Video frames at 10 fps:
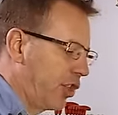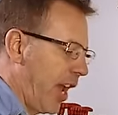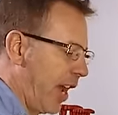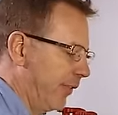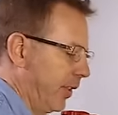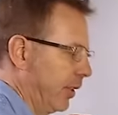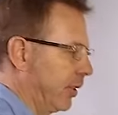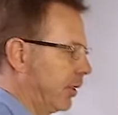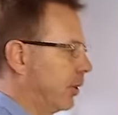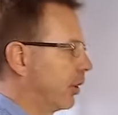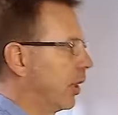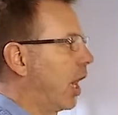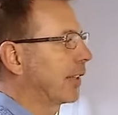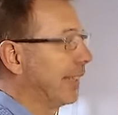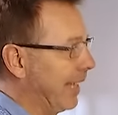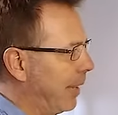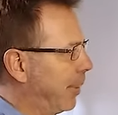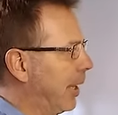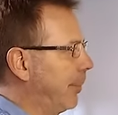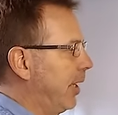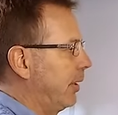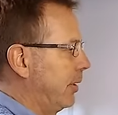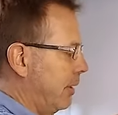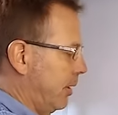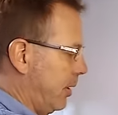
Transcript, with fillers: shaft, or lock the table, I mean.